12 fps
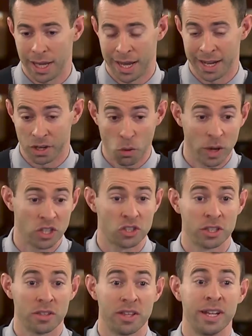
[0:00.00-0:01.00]
And I
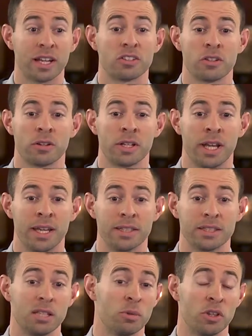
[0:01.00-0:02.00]
questioned the next 30
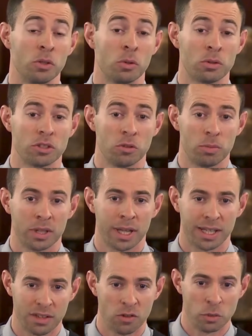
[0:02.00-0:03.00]
days keeping the doors open,
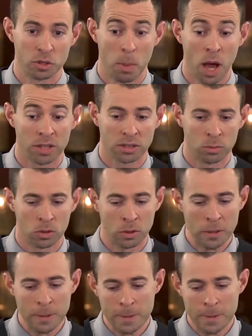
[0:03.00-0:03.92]
like if it was possible,